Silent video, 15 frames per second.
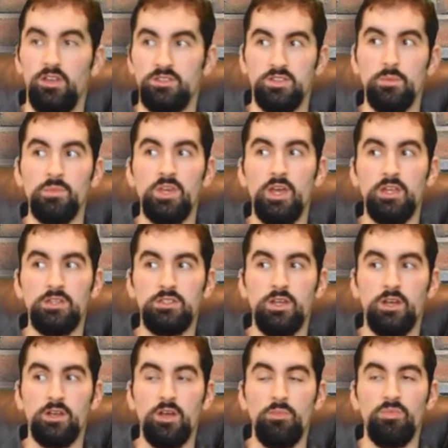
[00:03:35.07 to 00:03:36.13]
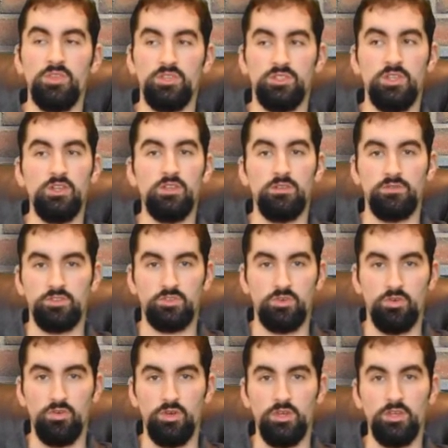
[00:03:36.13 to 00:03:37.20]
Some guy dug up the city of
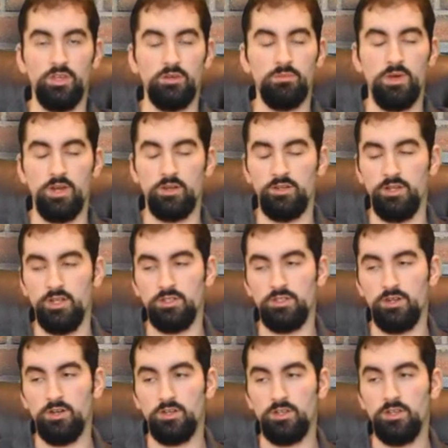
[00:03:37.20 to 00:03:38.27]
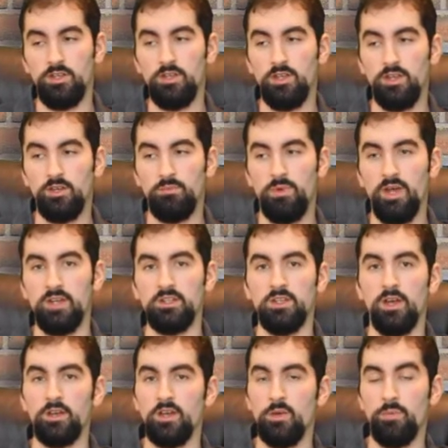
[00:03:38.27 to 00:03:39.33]
Troy in modern-day Turkey, and by
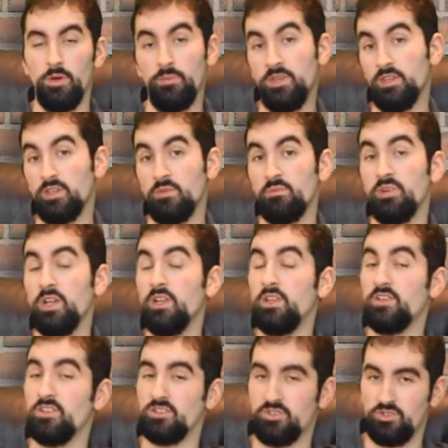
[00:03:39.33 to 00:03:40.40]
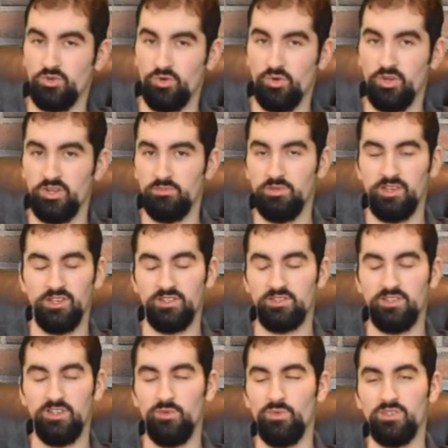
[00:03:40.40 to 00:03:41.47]
dug up I mean completely destroyed
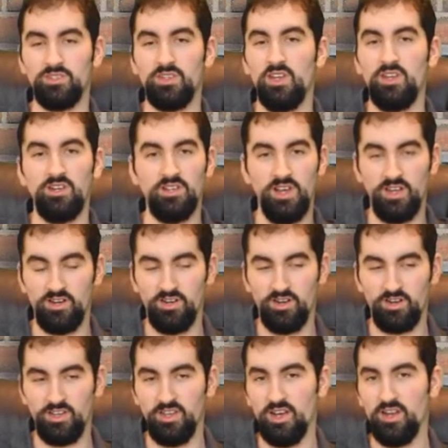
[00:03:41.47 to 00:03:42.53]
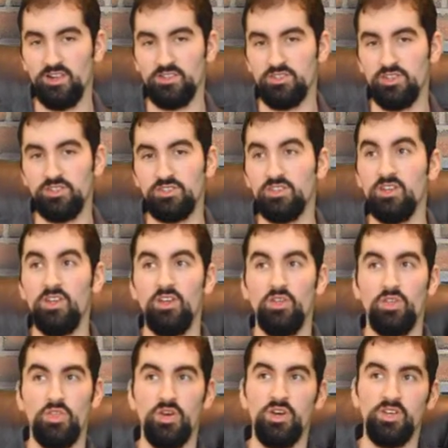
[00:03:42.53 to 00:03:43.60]
because he was not an archaeologist,
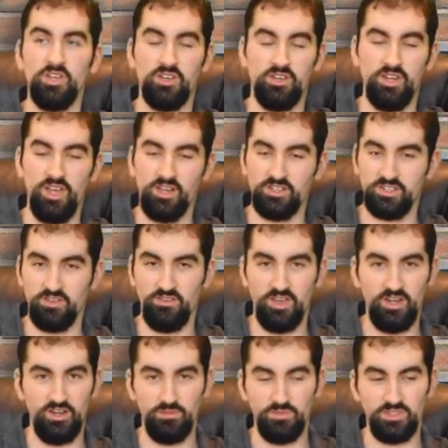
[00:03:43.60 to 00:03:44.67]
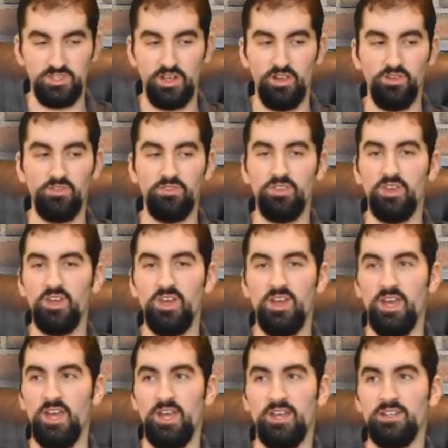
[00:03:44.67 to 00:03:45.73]
thought he could excavate it himself,
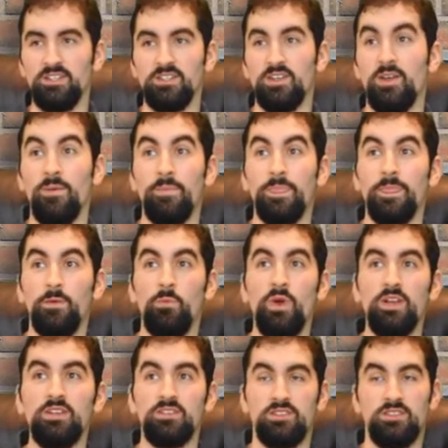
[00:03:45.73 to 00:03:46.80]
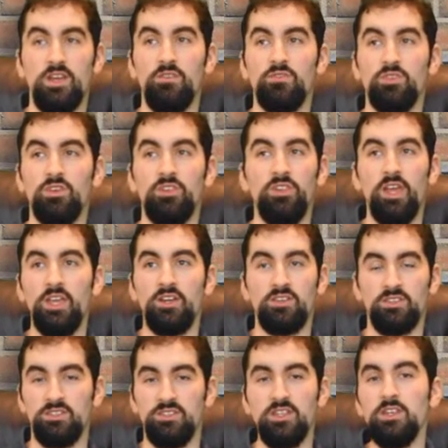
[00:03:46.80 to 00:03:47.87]
and went several
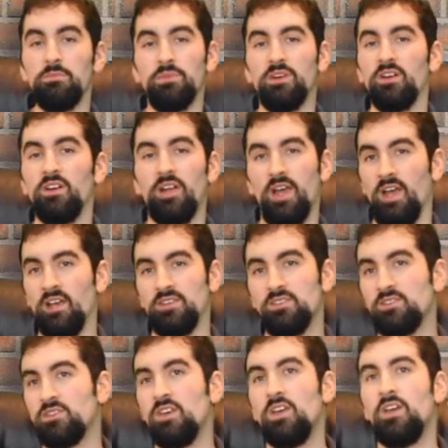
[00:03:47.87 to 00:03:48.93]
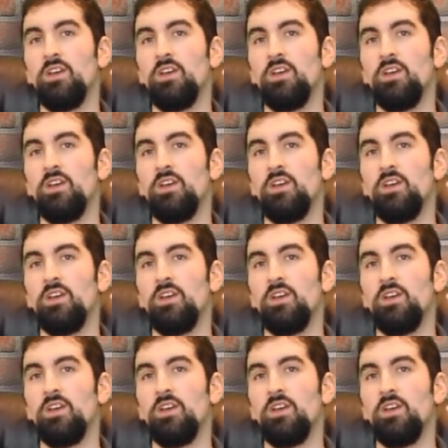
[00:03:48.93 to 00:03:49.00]
layers deeper as